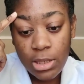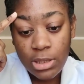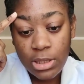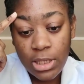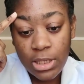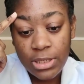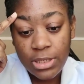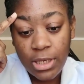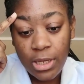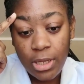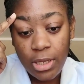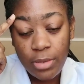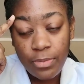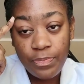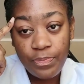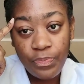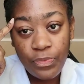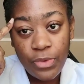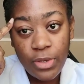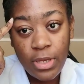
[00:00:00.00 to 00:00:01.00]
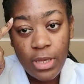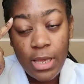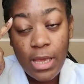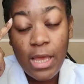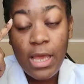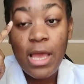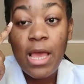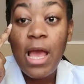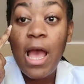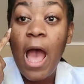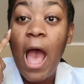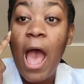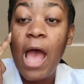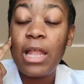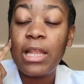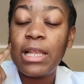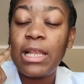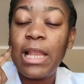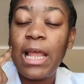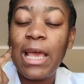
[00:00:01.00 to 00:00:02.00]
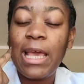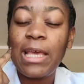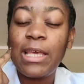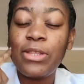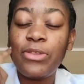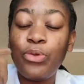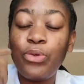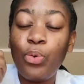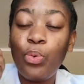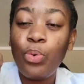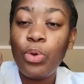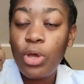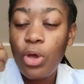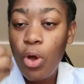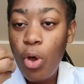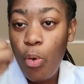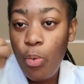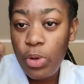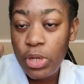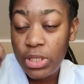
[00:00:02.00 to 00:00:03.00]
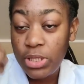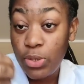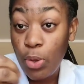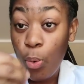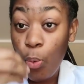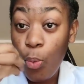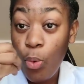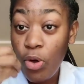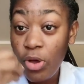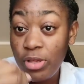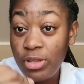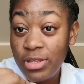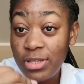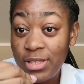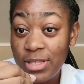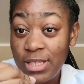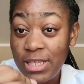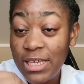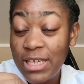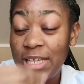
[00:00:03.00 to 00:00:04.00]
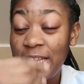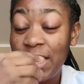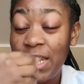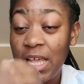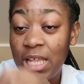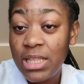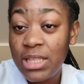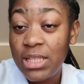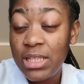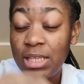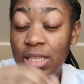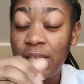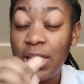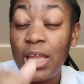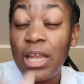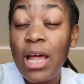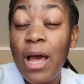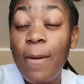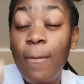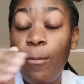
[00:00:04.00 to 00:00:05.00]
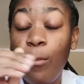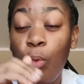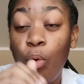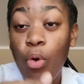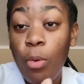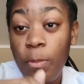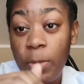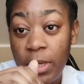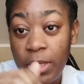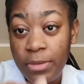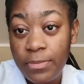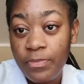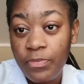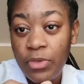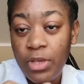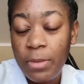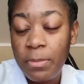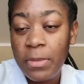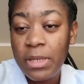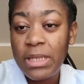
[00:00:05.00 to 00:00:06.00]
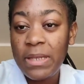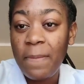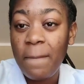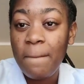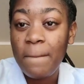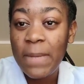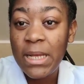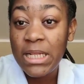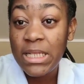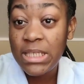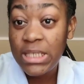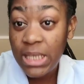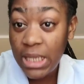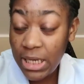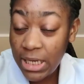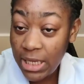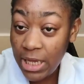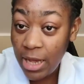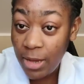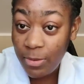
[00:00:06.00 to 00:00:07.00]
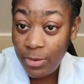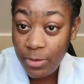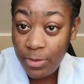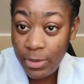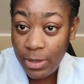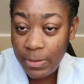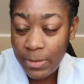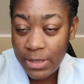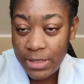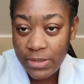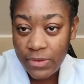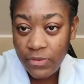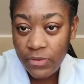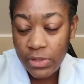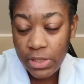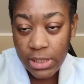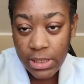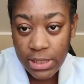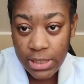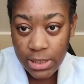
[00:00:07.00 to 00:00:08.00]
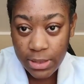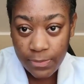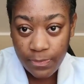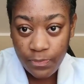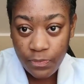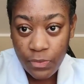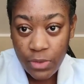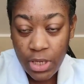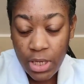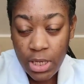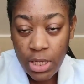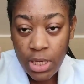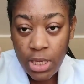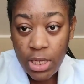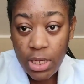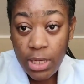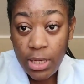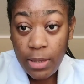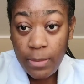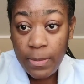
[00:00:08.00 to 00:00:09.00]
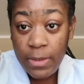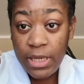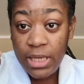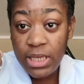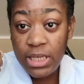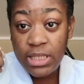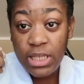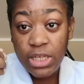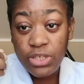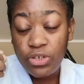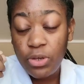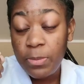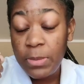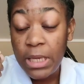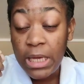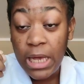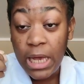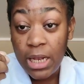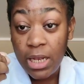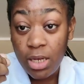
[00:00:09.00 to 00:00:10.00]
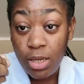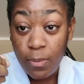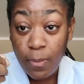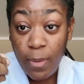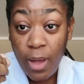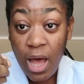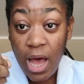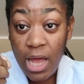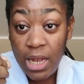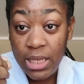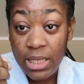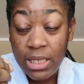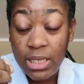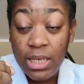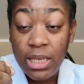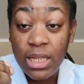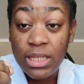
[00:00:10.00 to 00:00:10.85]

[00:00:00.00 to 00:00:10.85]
Jaja. And like the way how it was in that moment, I did mentally I prepare myself. So listen, I eat a Jamaican in the morning.